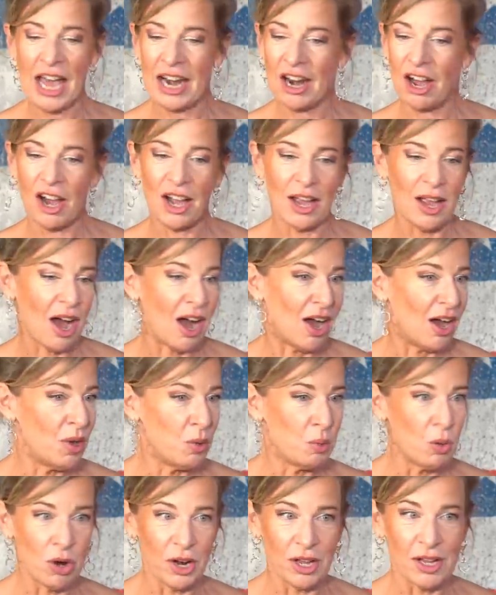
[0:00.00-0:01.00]
and I, I
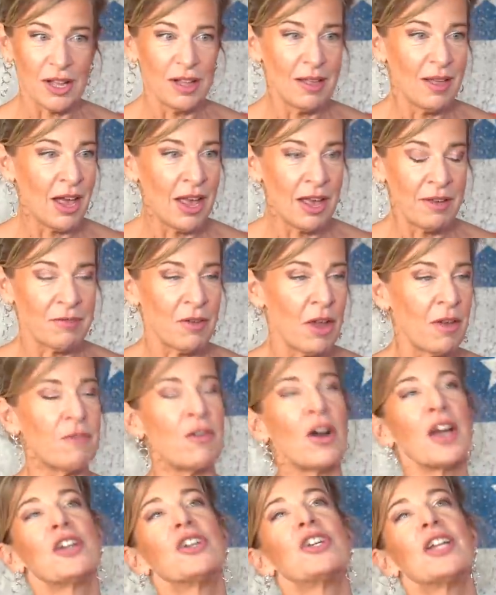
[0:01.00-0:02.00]
want to. If,
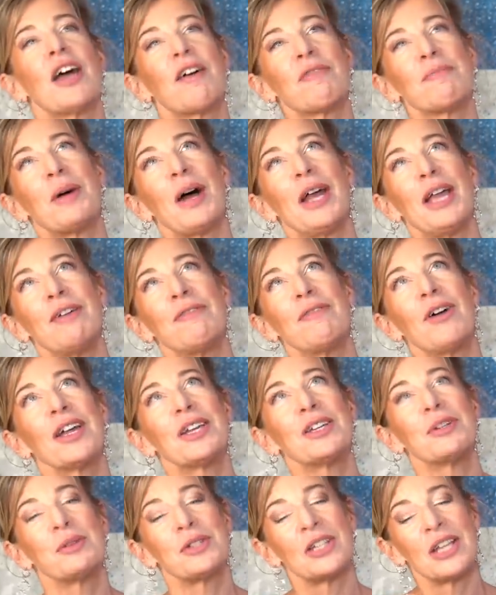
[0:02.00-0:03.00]
if I could have my if I
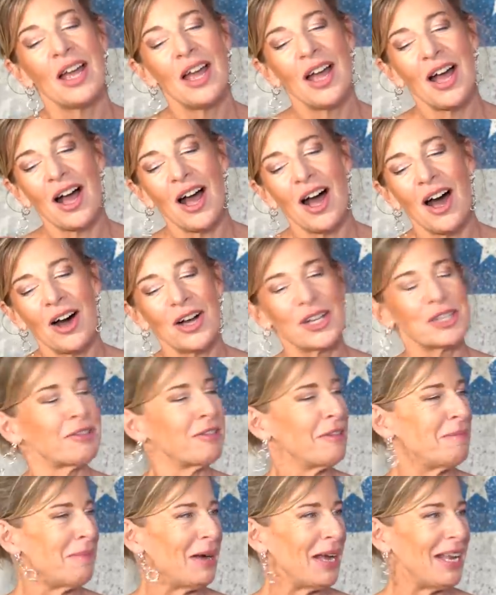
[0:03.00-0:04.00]
could ask
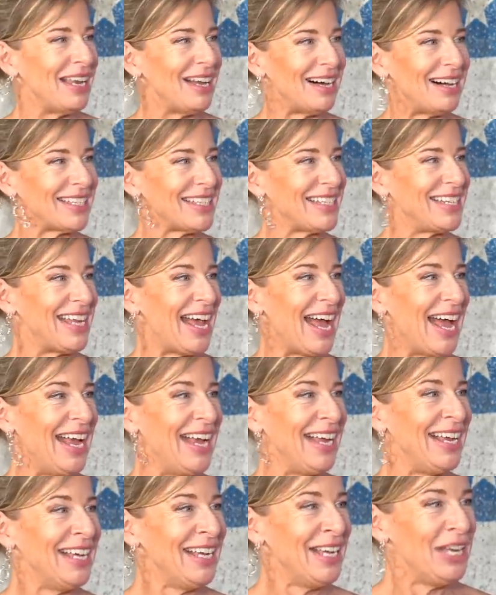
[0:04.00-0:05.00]
for my last
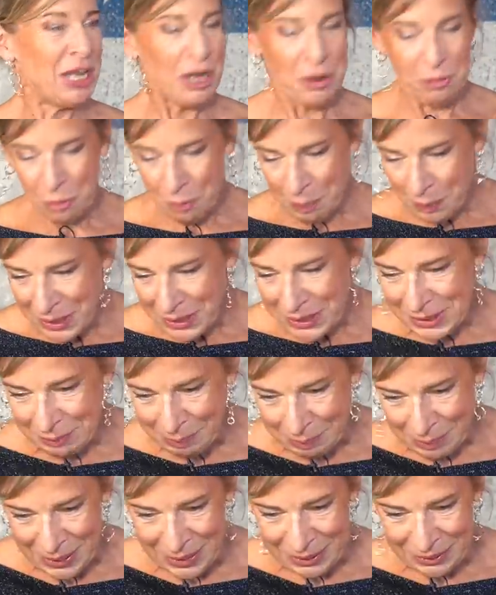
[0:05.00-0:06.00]
day, it would be to
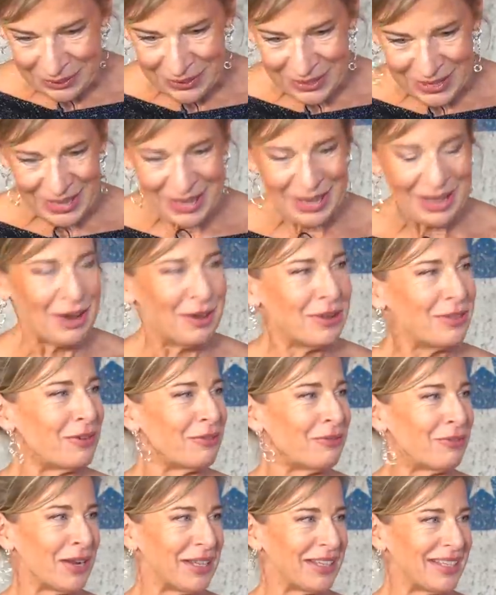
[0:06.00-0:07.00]
be at the uh, the
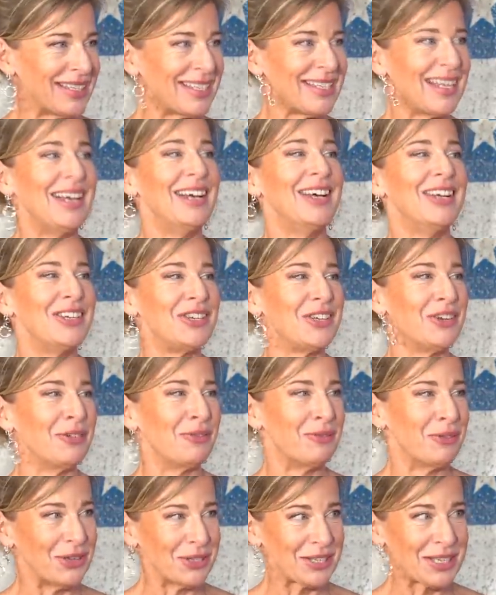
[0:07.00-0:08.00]
front surge
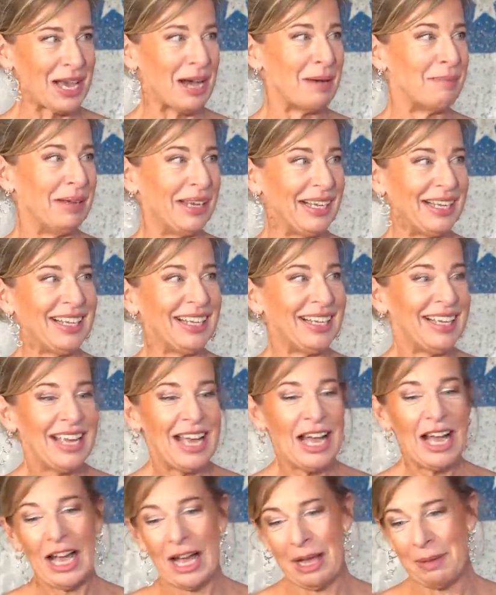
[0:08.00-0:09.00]
of what's coming,
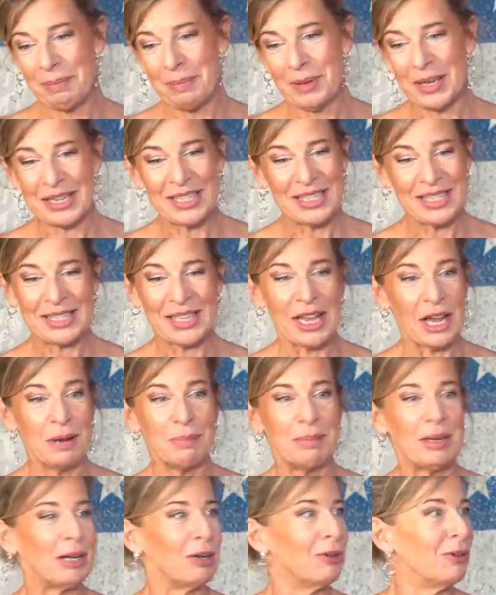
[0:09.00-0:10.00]
mm. um, because it's going
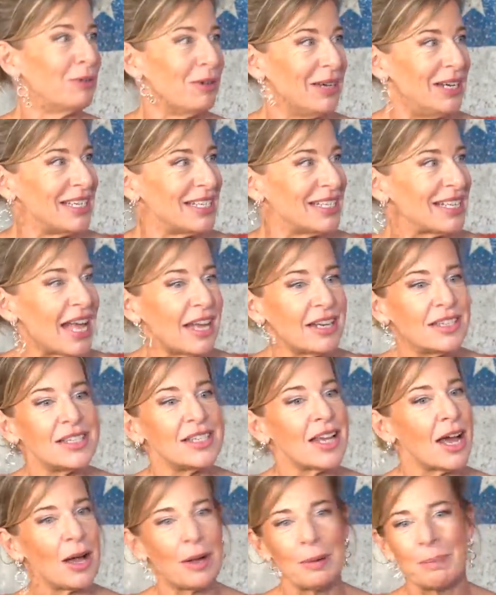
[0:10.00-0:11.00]
to be glorious,
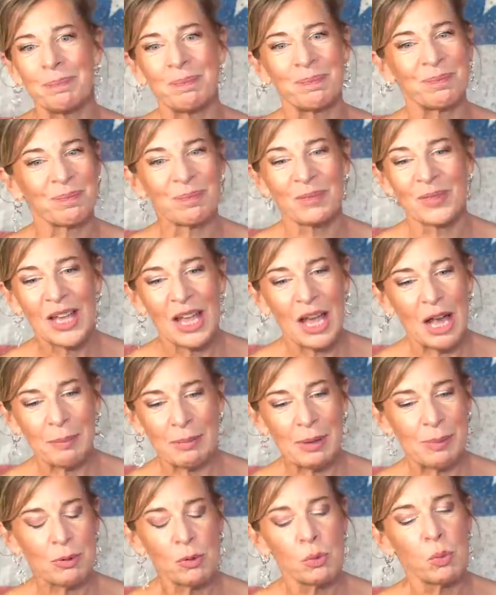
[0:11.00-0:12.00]
and um, and
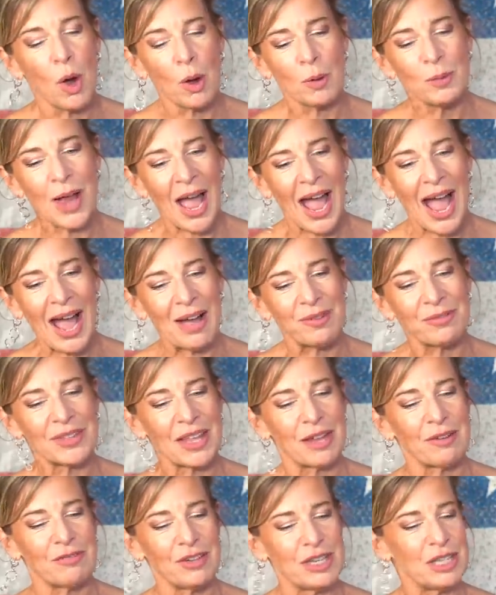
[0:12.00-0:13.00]
people won't have
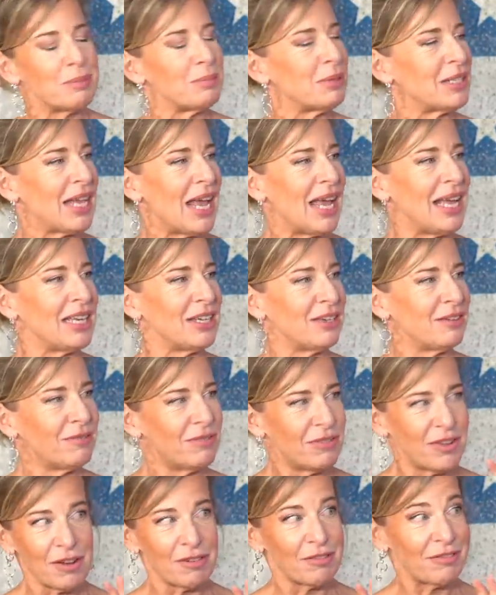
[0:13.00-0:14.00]
their freedoms taken
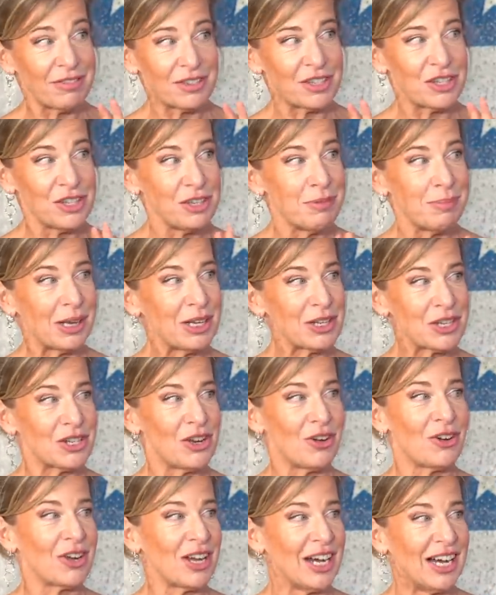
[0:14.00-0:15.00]
for, for too much
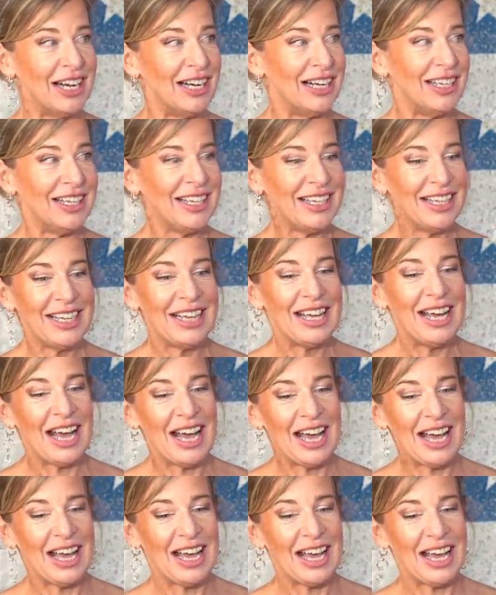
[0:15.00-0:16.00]
longer.
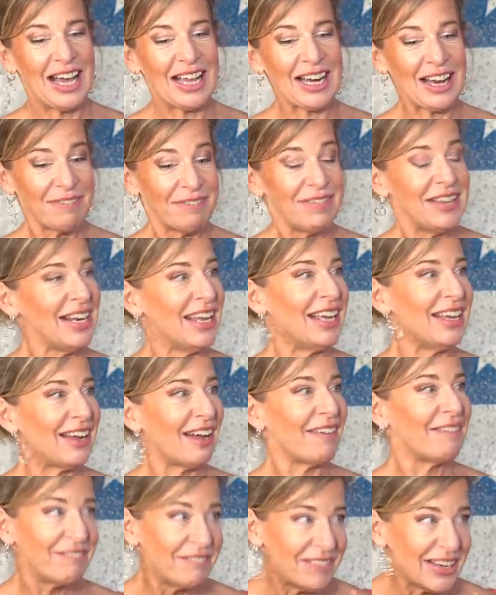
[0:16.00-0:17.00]
Uh, and I feel it.
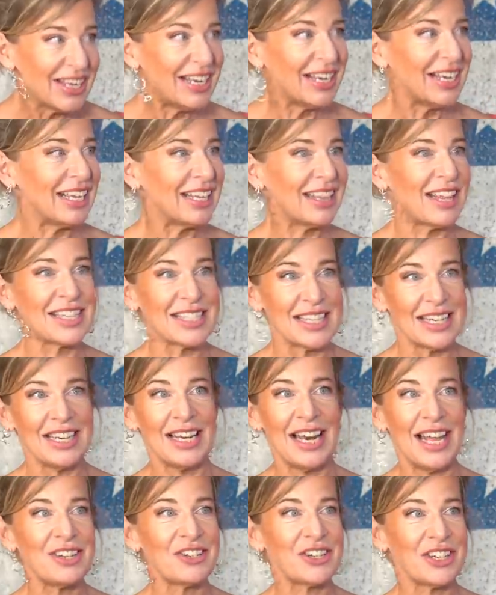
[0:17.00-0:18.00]
I mm. feel it. There's an
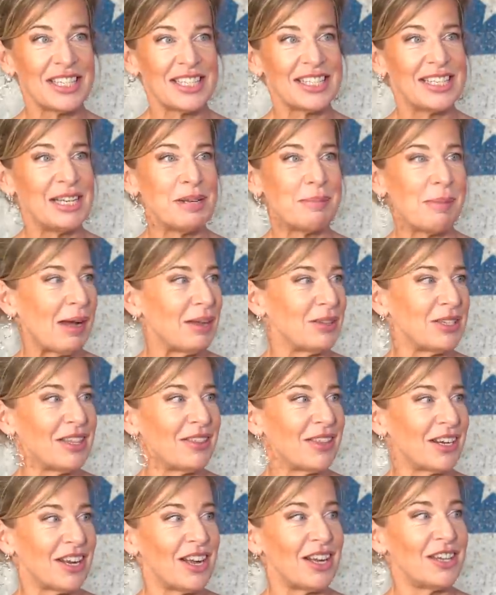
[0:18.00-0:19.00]
electricity about
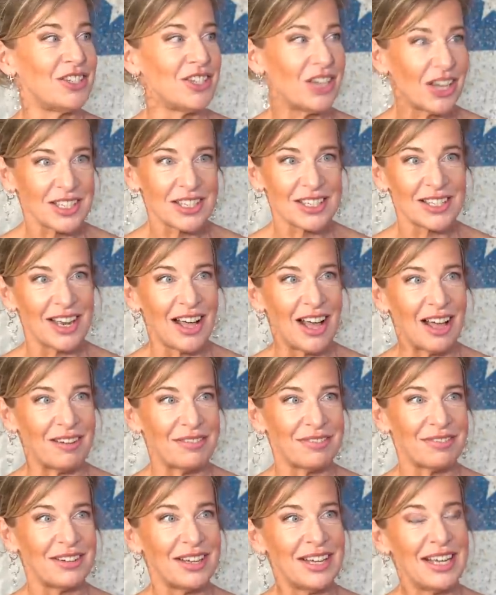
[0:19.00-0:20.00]
it that I just love.